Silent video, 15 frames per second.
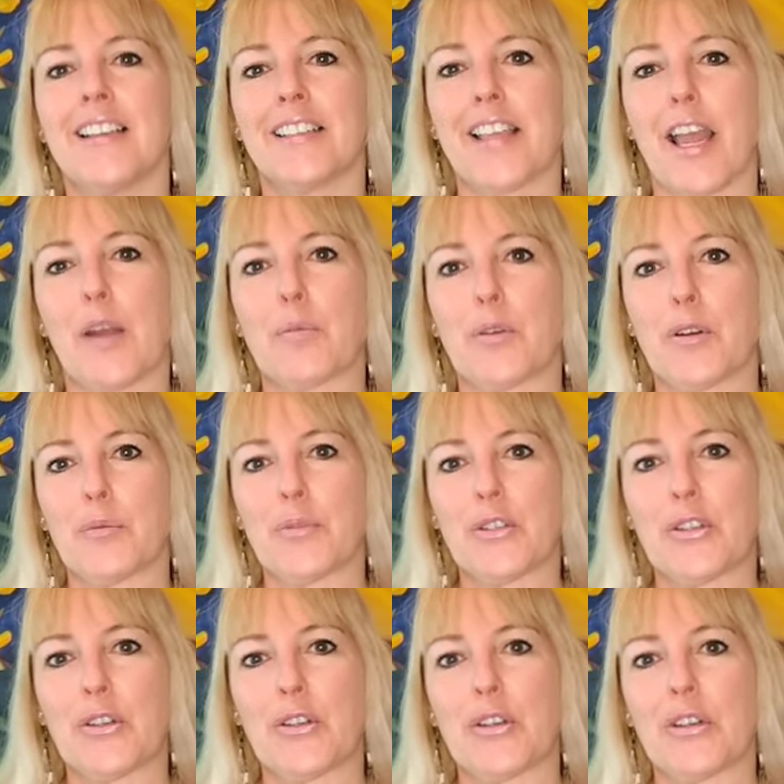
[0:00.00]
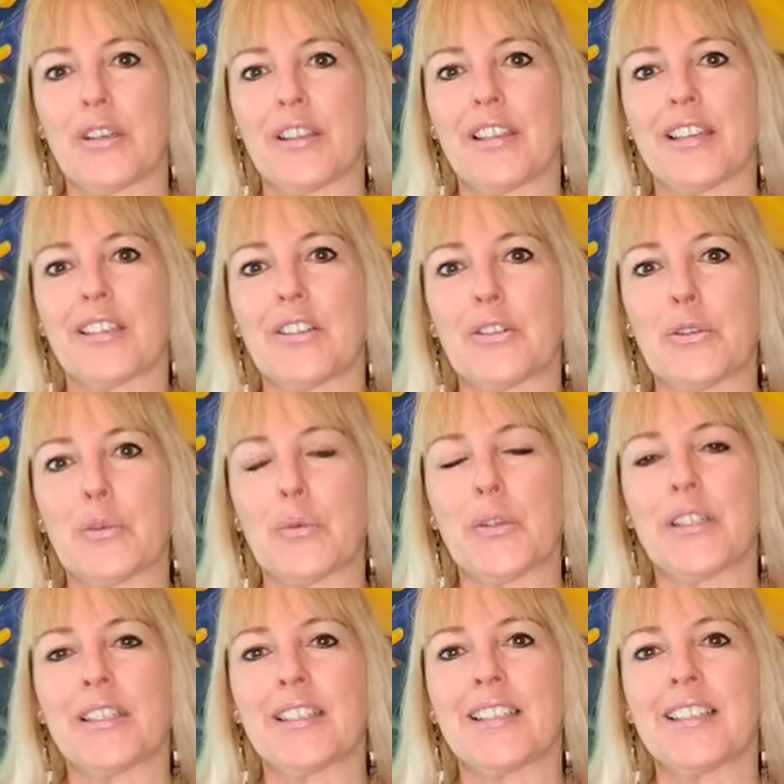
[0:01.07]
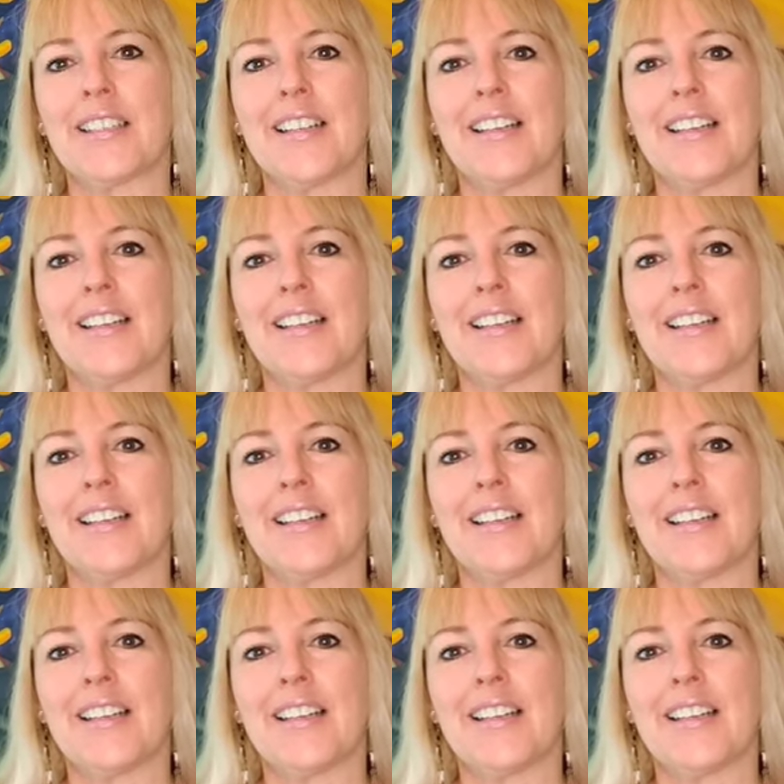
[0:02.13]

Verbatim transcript: camera obscura, that you would